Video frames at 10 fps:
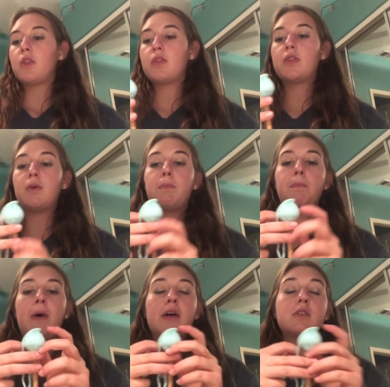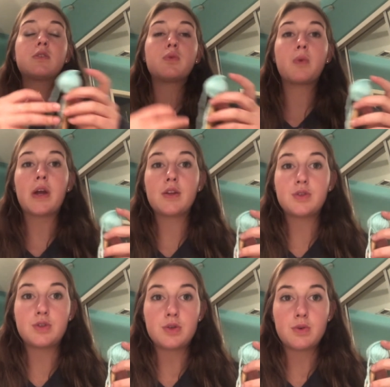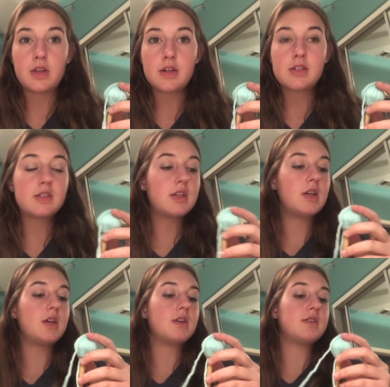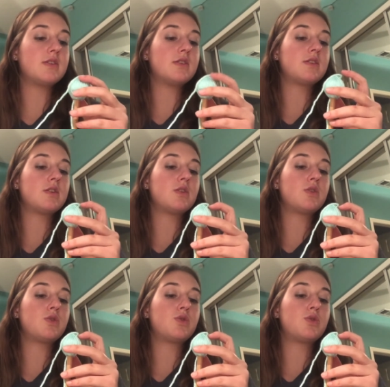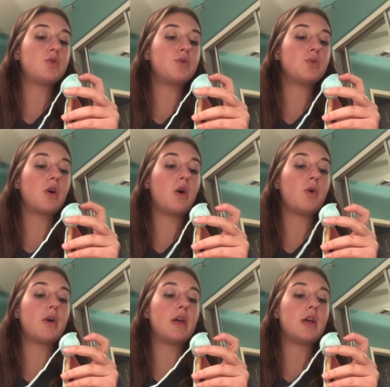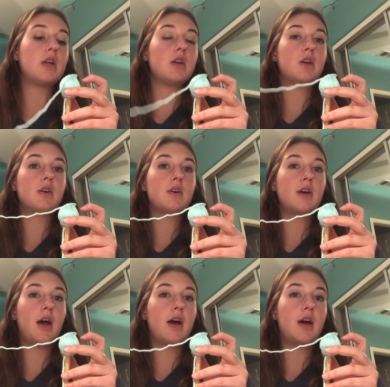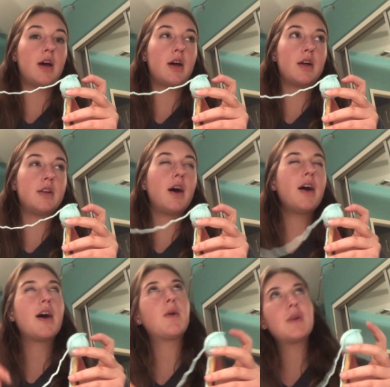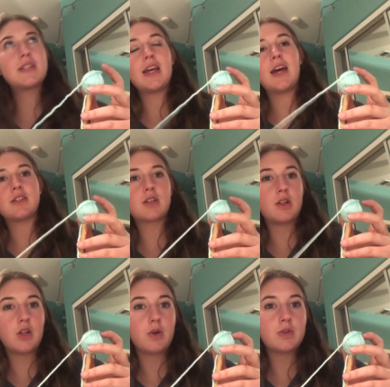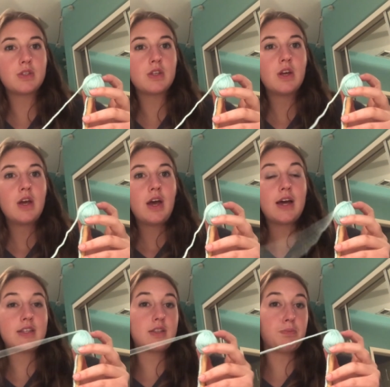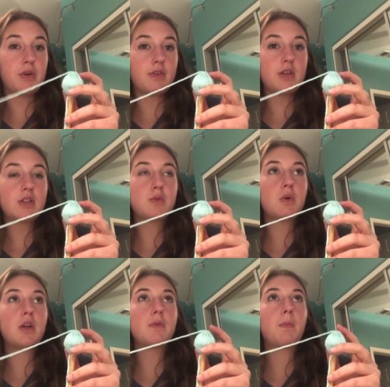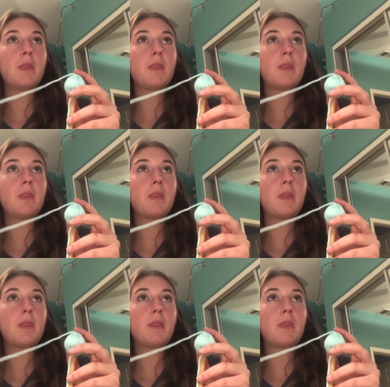the best way to do this is to go in, I don't want to say as close as the previous one,